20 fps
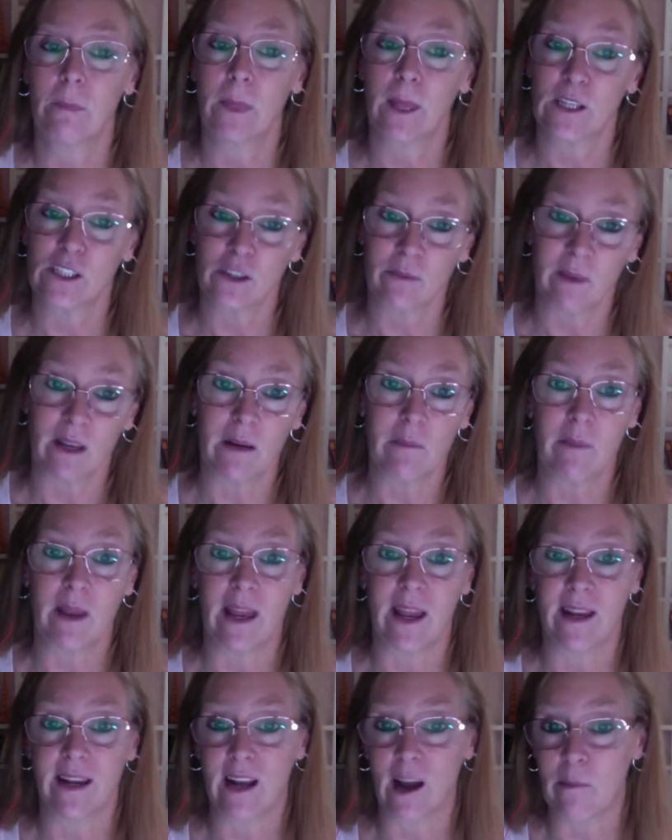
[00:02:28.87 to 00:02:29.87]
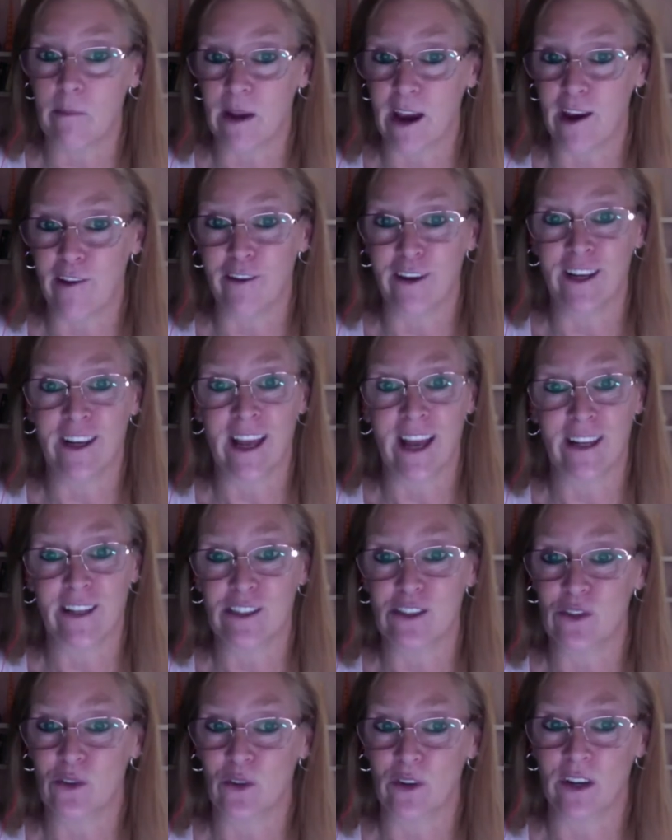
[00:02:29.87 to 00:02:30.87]
She met a man, got married, had a
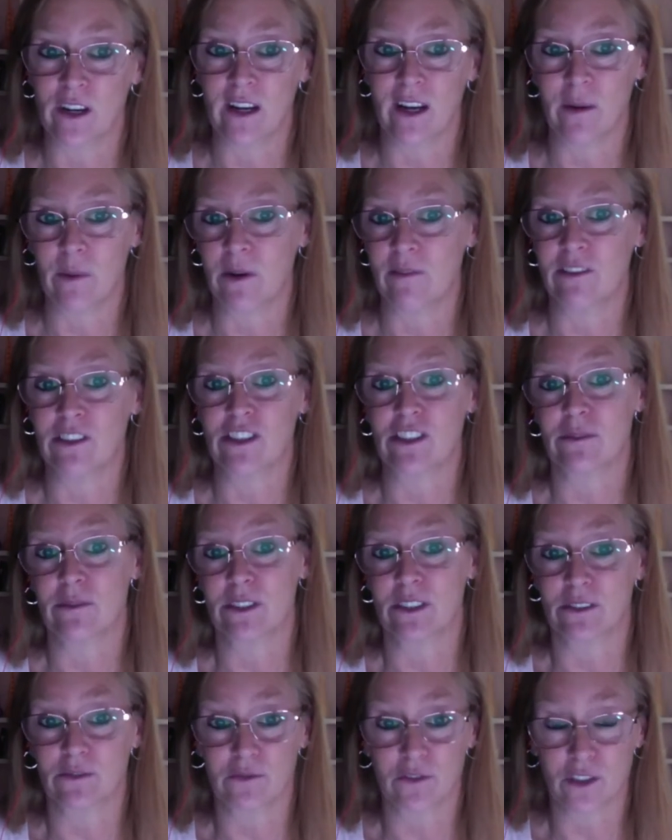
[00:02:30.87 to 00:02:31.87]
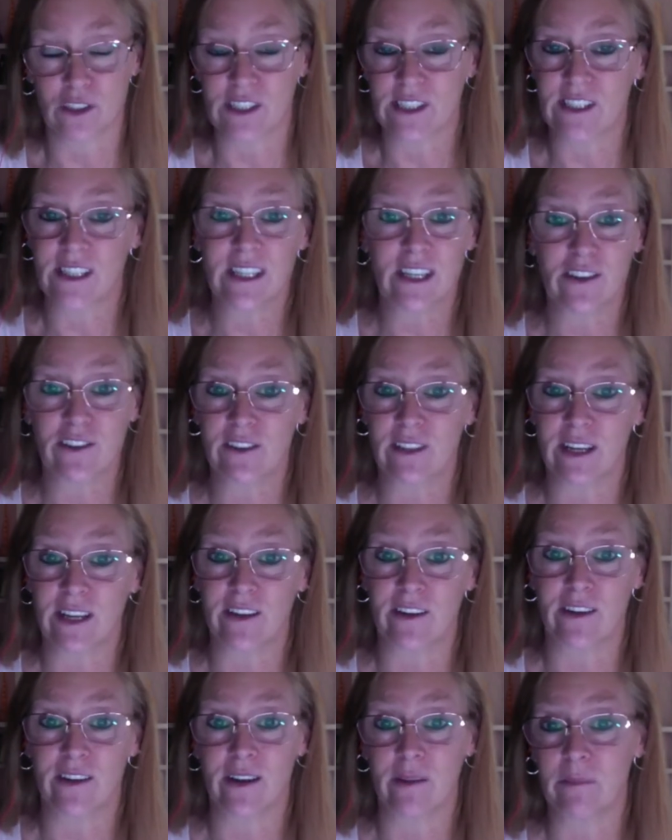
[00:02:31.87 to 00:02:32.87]
daughter, however, she was divorced a year
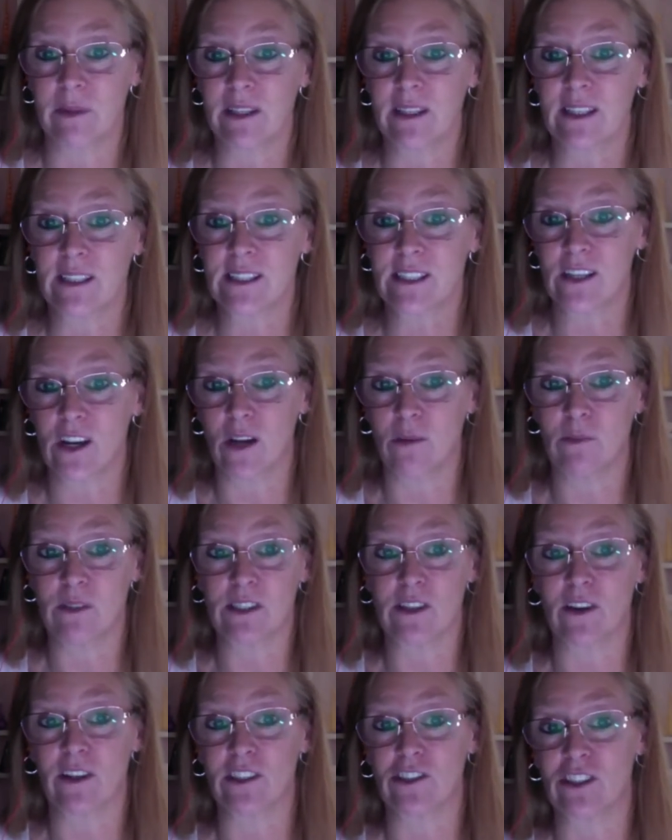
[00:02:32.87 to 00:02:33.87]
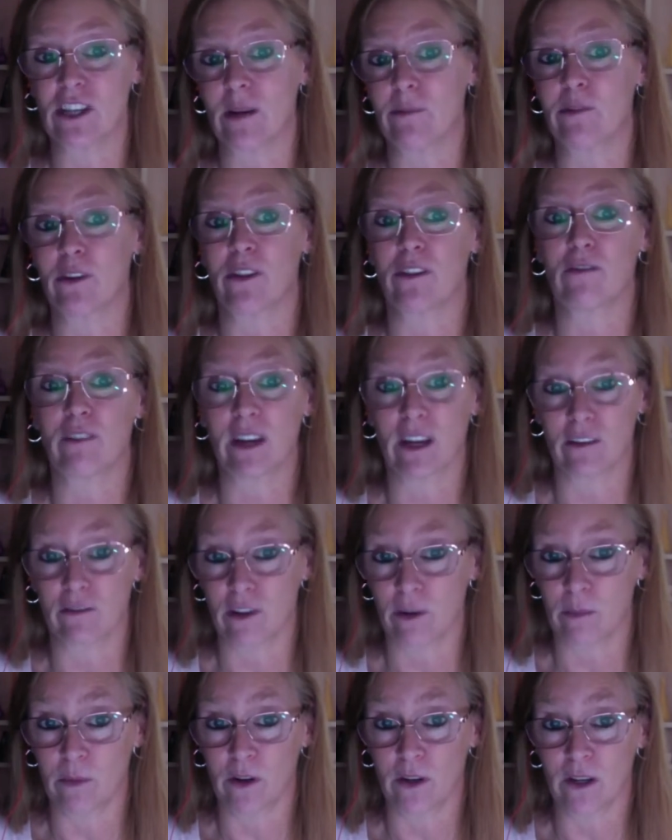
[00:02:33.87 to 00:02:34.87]
later, and by this time was on chapter three of
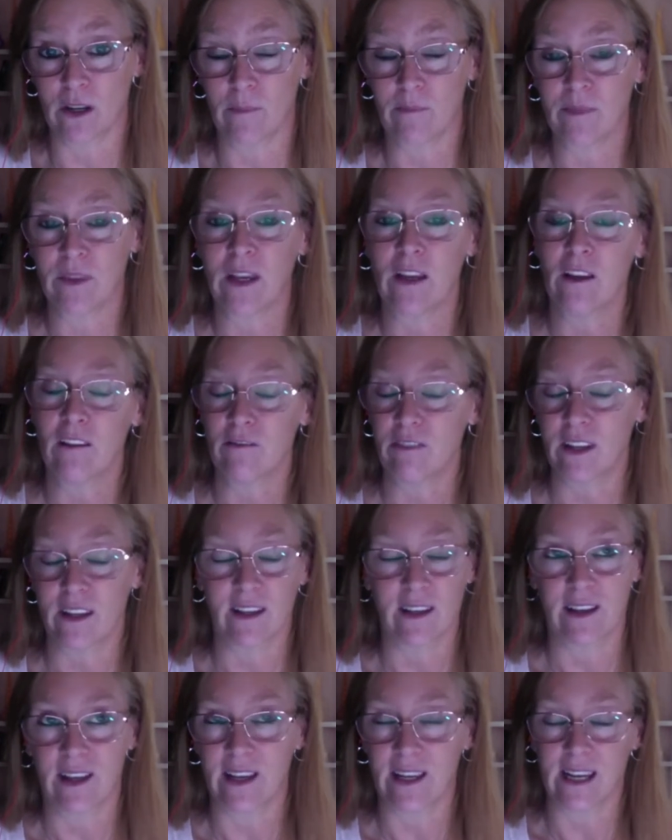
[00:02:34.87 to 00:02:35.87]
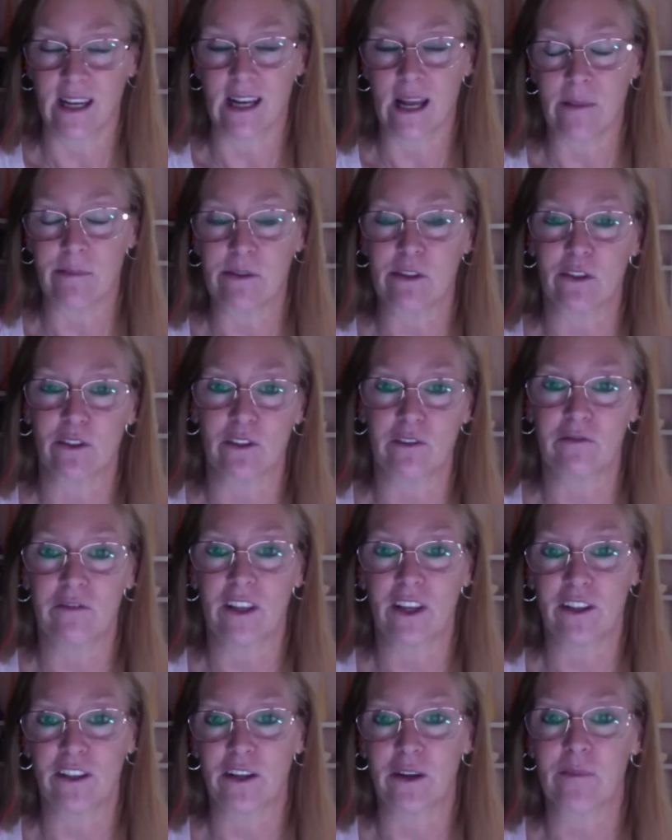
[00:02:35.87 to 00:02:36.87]
her book, feeling like an absolute
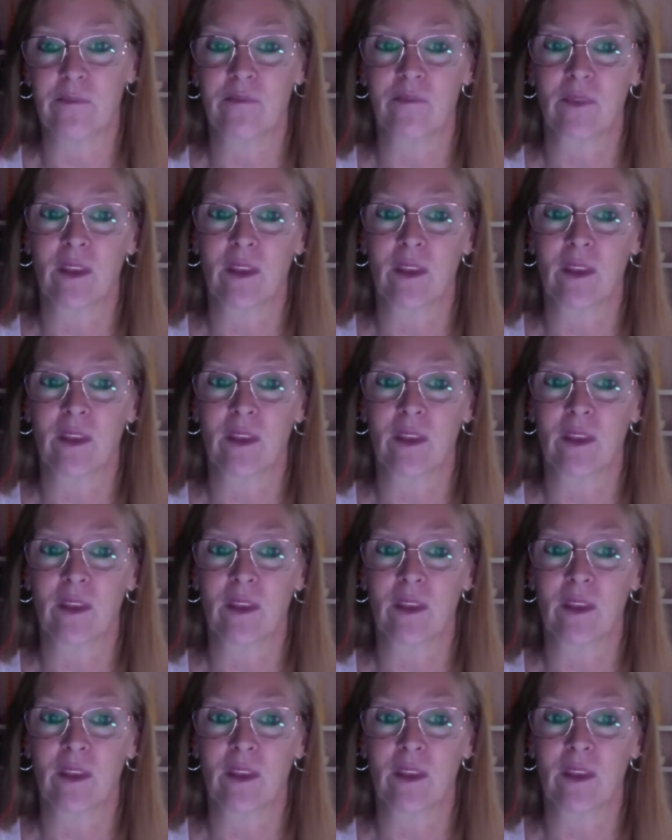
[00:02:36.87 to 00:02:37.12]
failure.